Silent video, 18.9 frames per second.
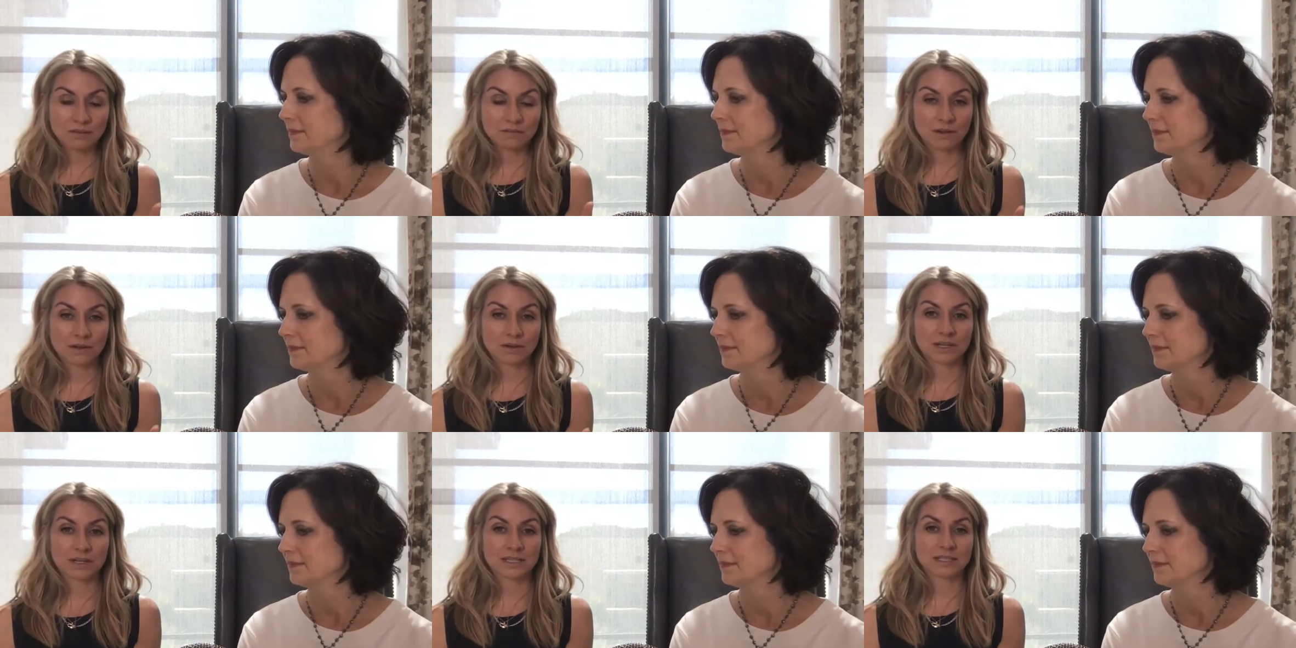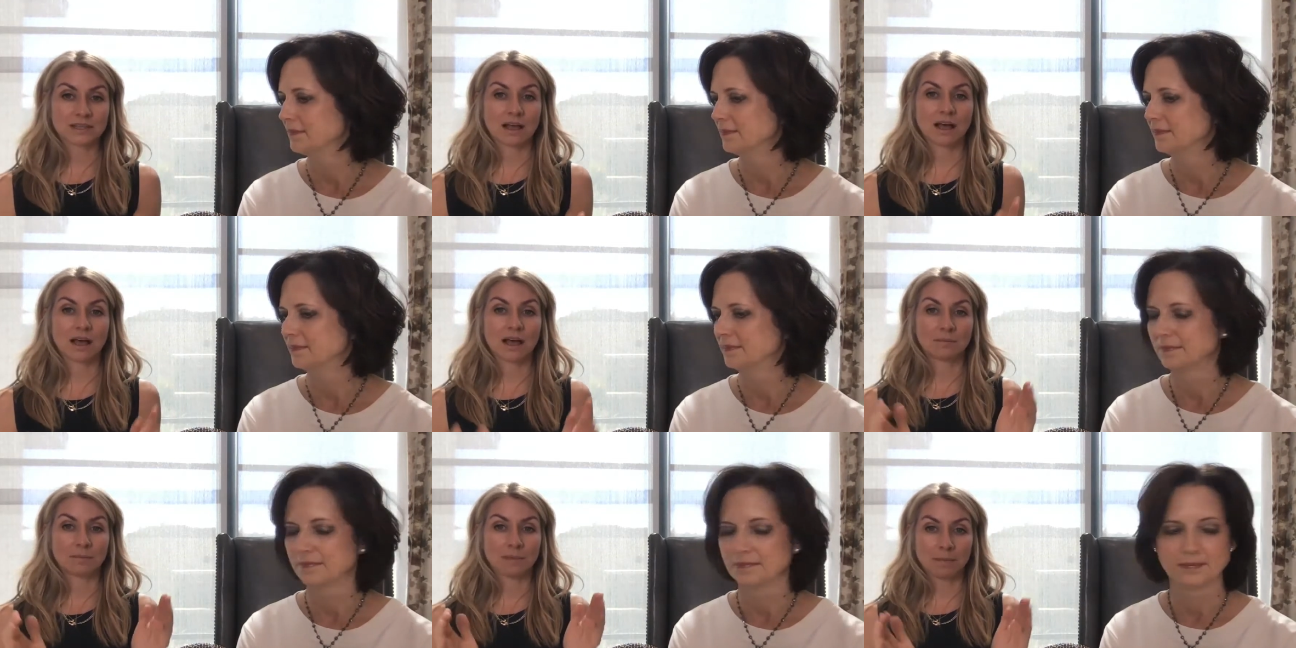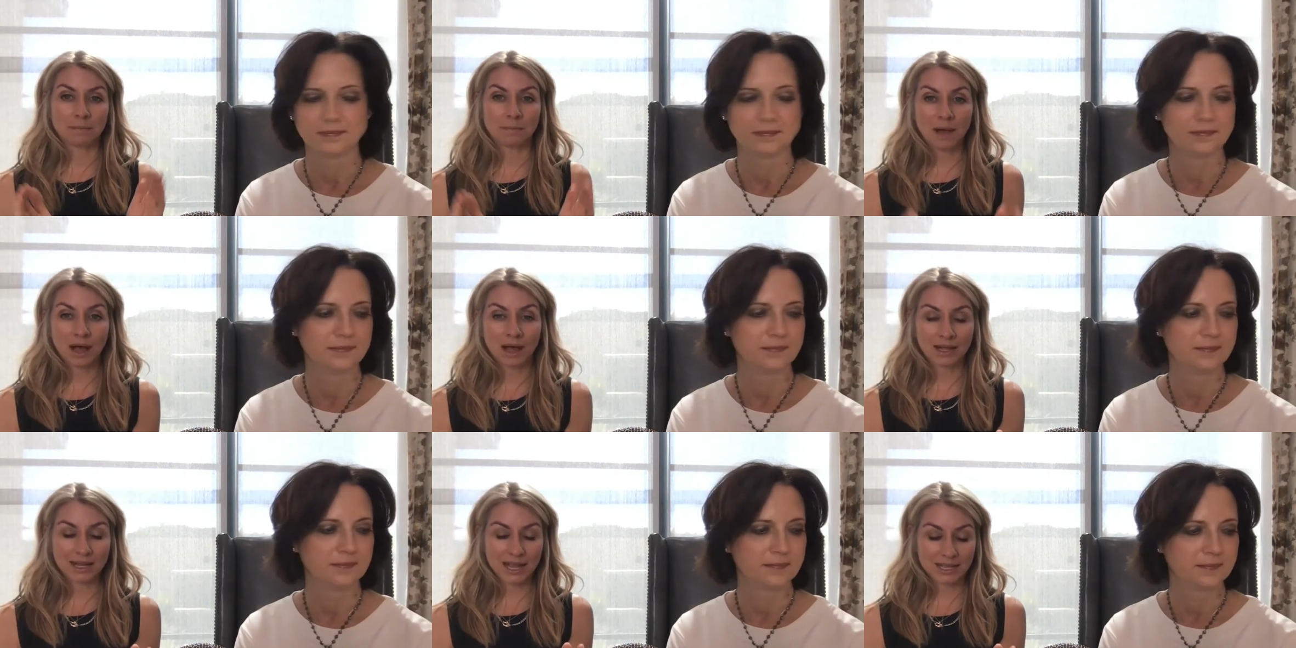Speaker 1: focus on my
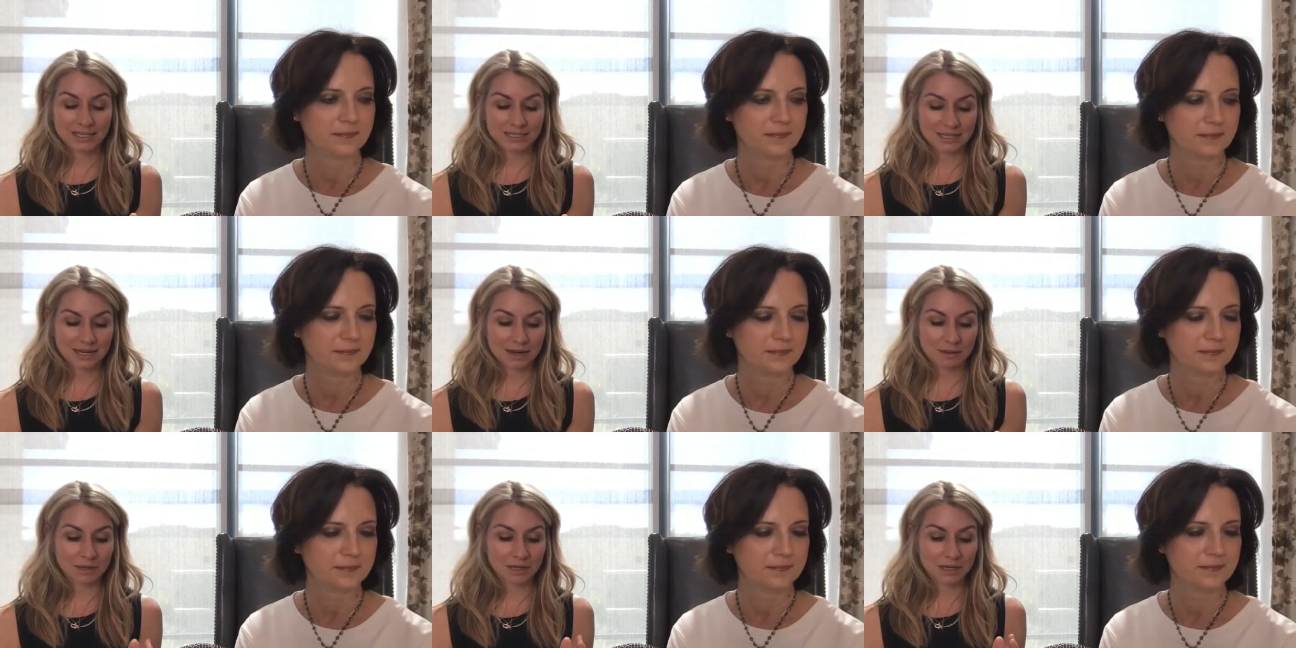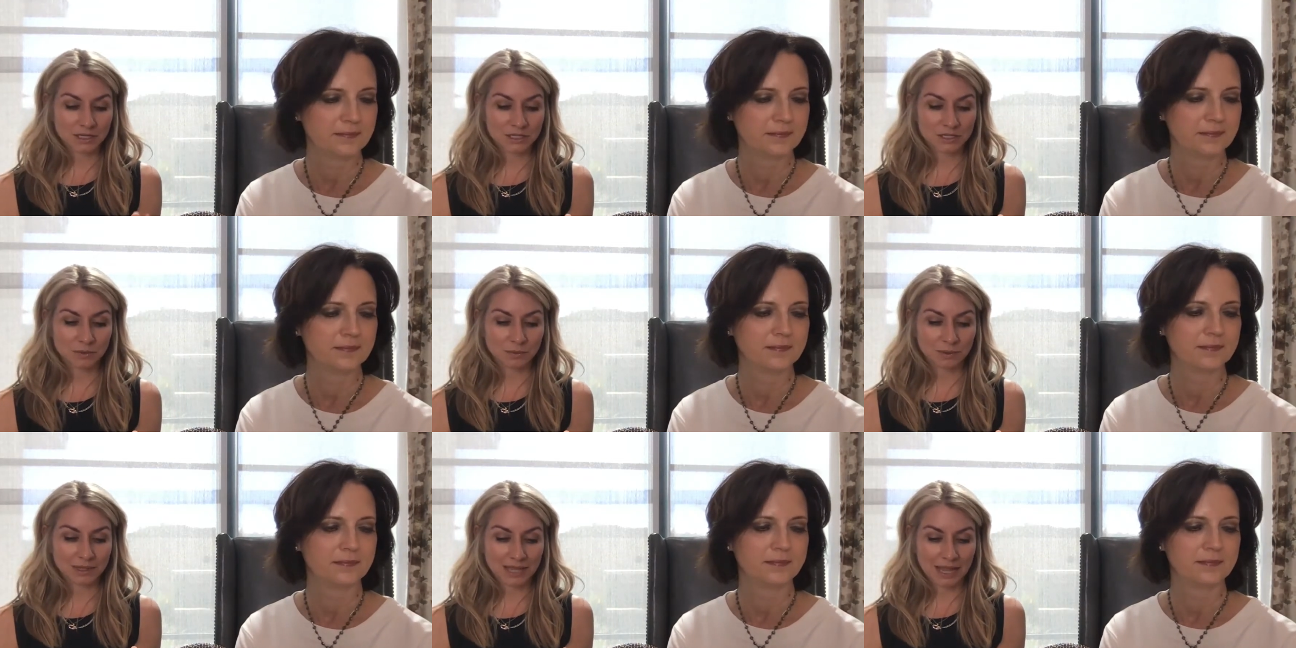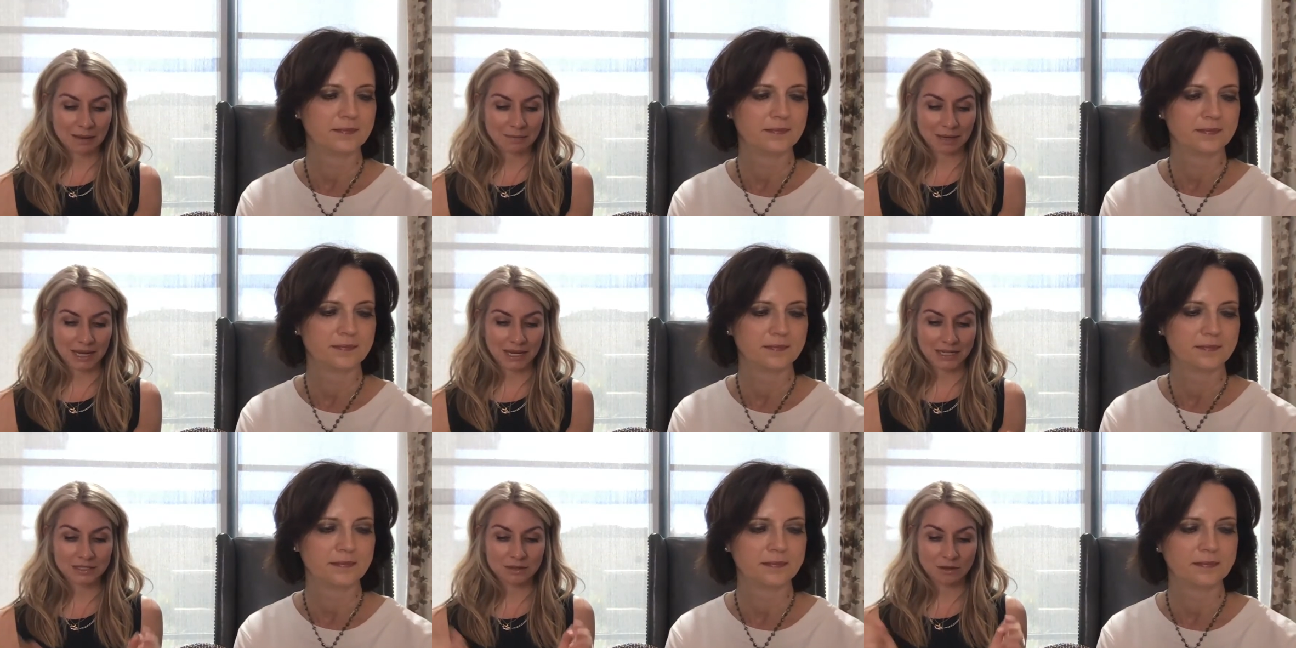podcast that I'm going to do with
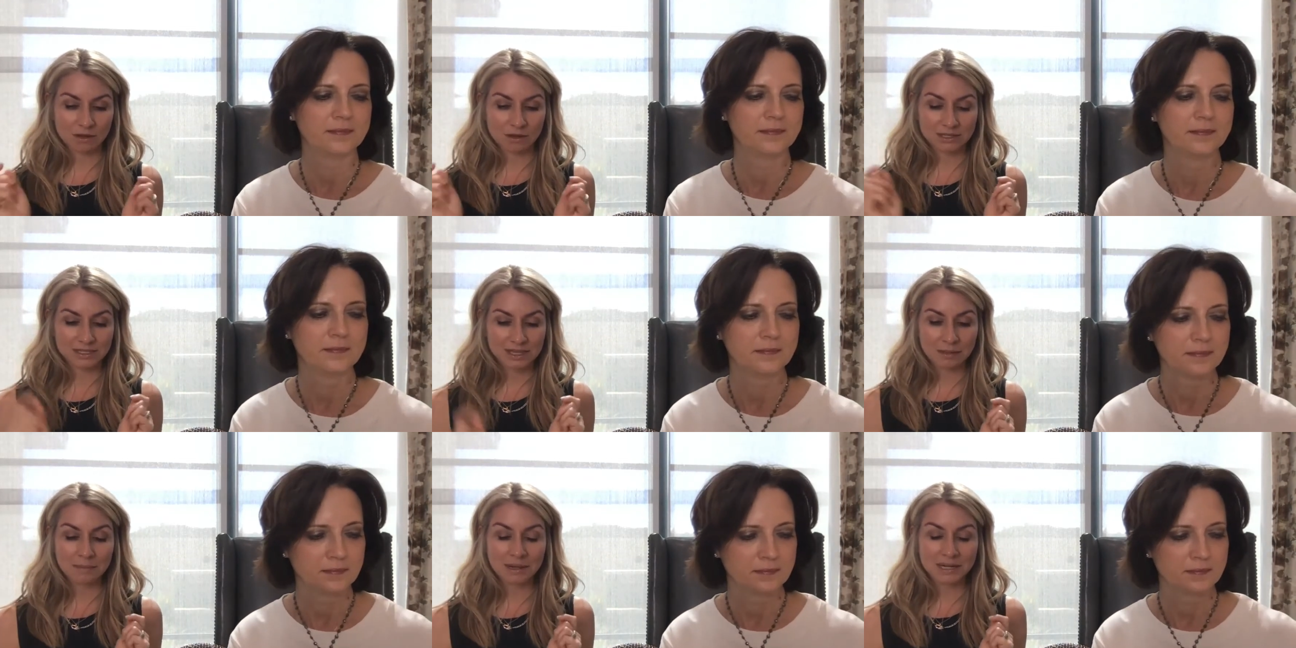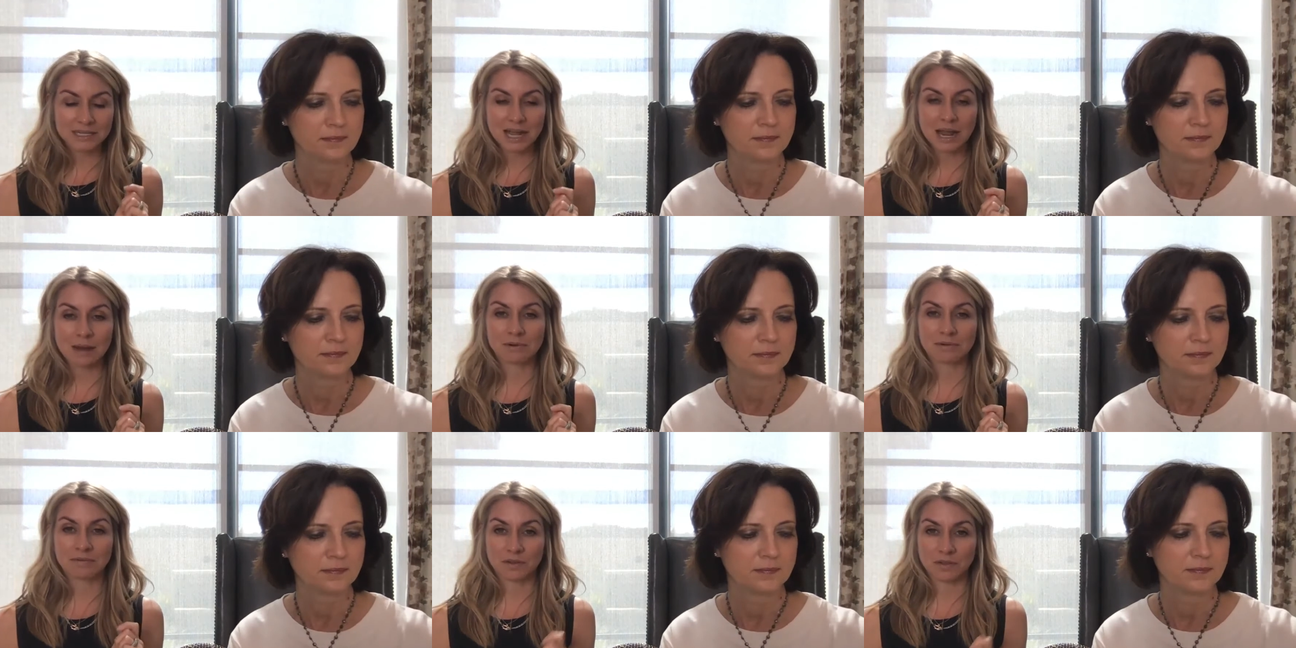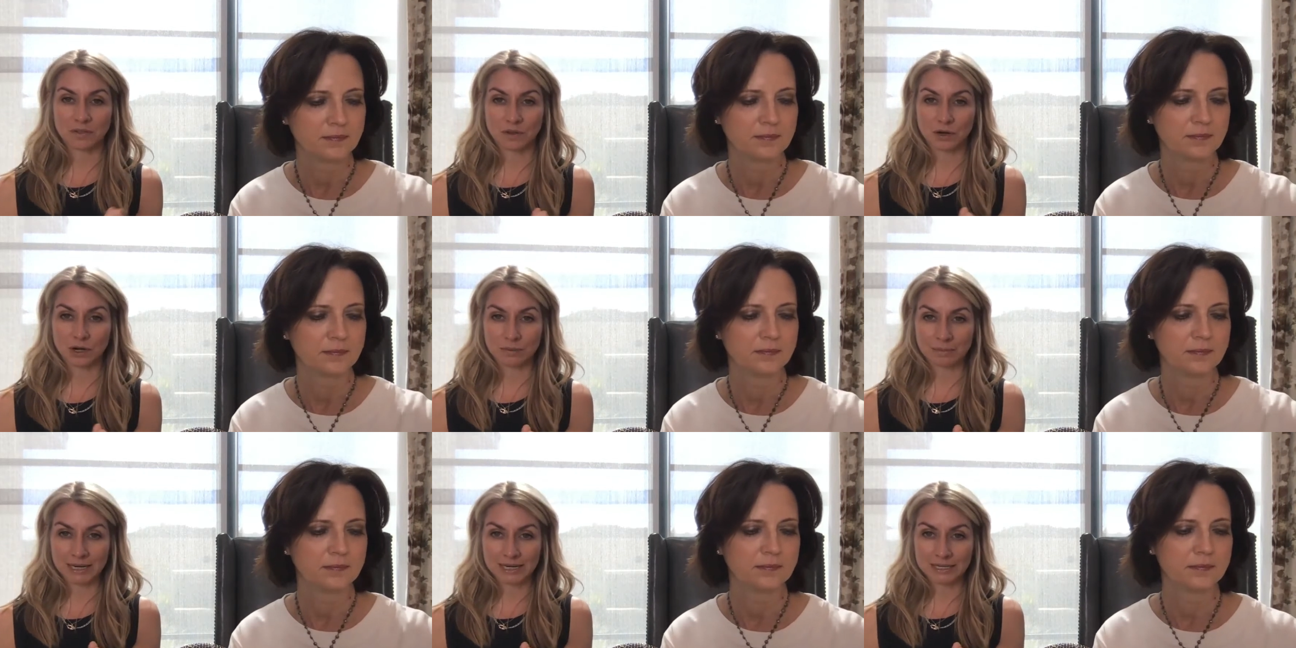Amy. And so I'll set my timer for
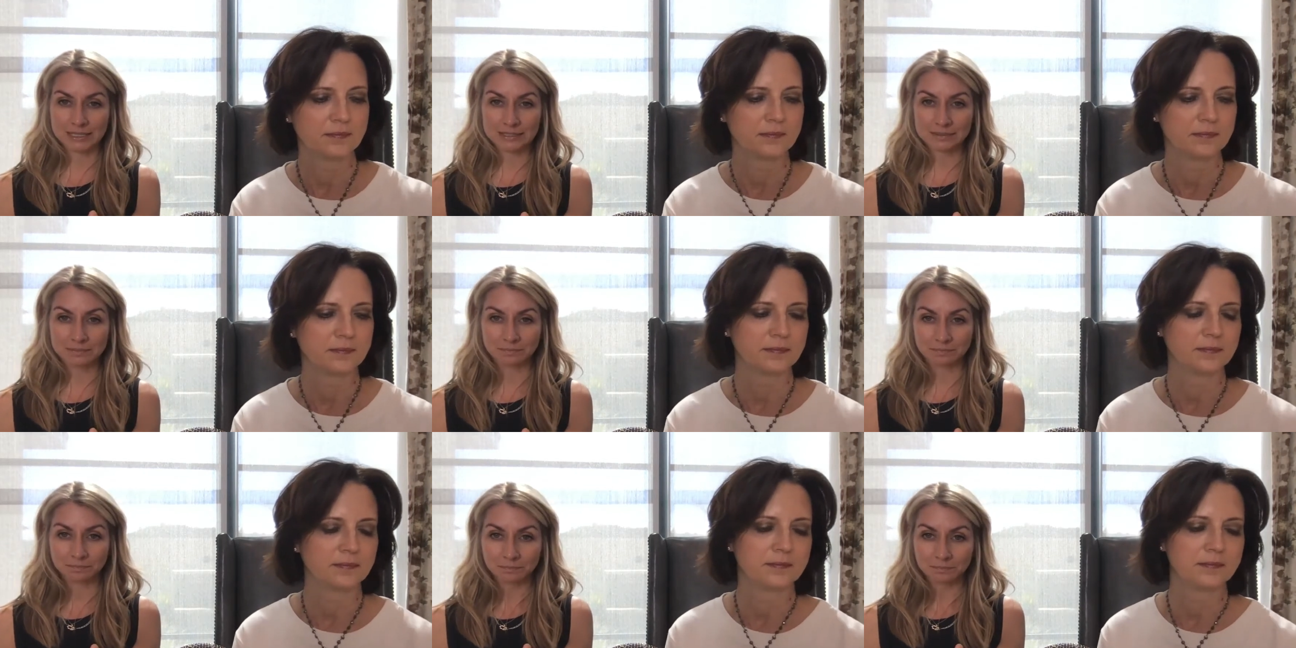30 minutes.